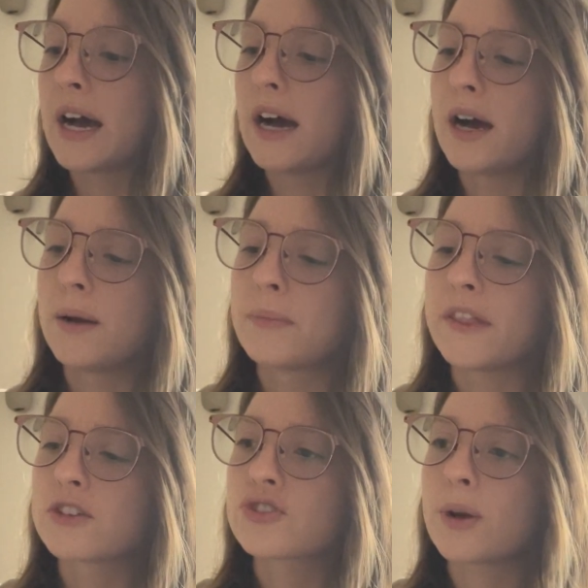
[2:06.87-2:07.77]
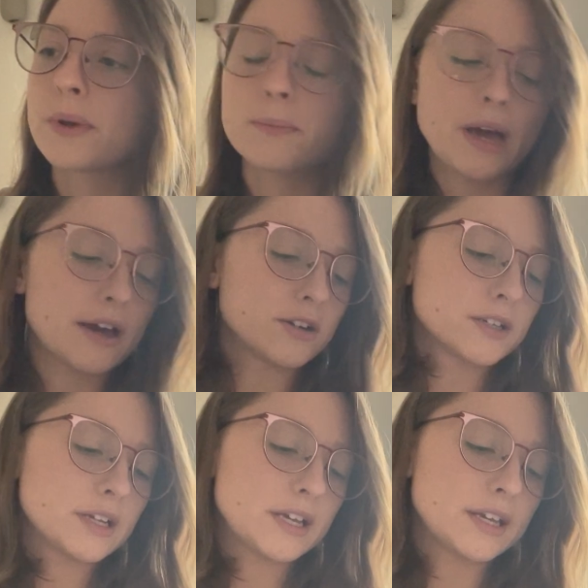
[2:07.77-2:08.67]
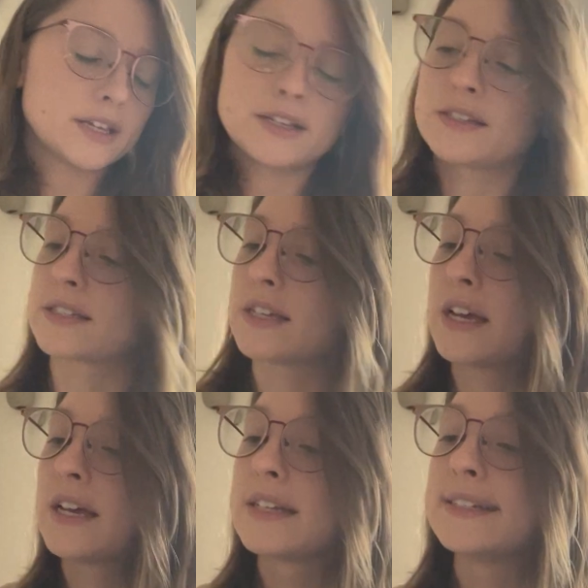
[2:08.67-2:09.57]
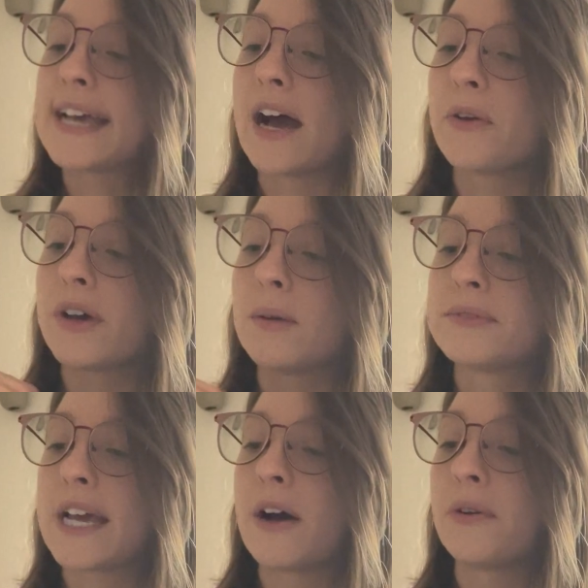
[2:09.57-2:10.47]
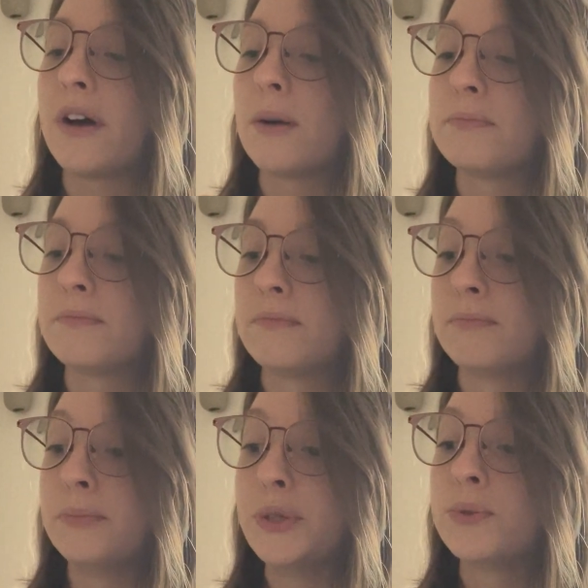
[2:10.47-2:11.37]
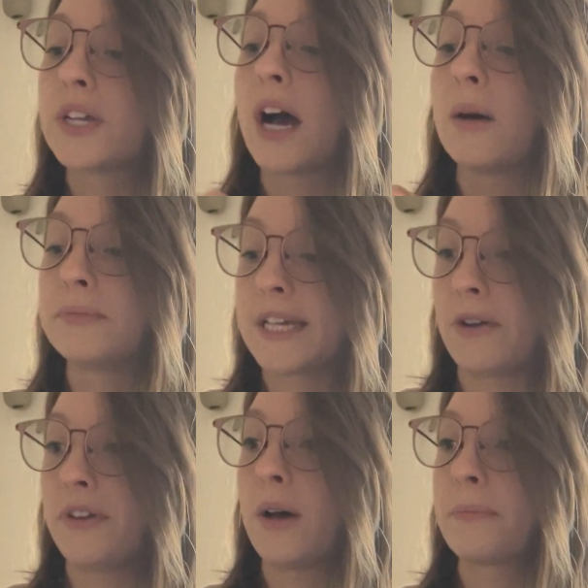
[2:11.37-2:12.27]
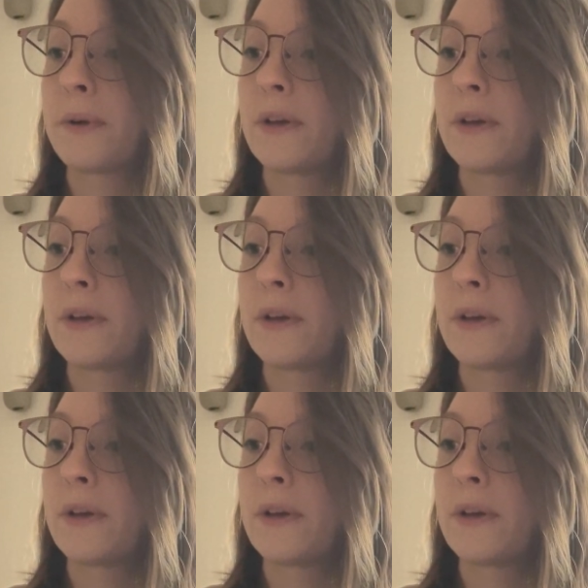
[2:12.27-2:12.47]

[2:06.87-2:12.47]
And the strumming pattern is down, up, mute, up, down, up.